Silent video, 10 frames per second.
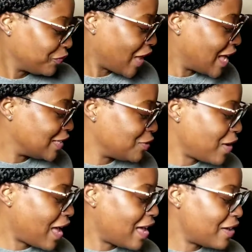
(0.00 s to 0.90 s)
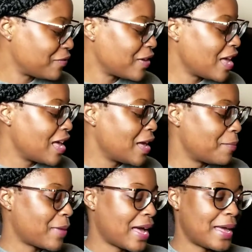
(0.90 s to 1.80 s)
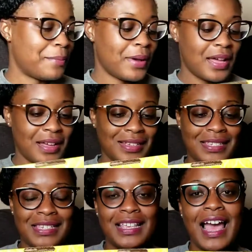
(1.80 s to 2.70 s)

I do have my box.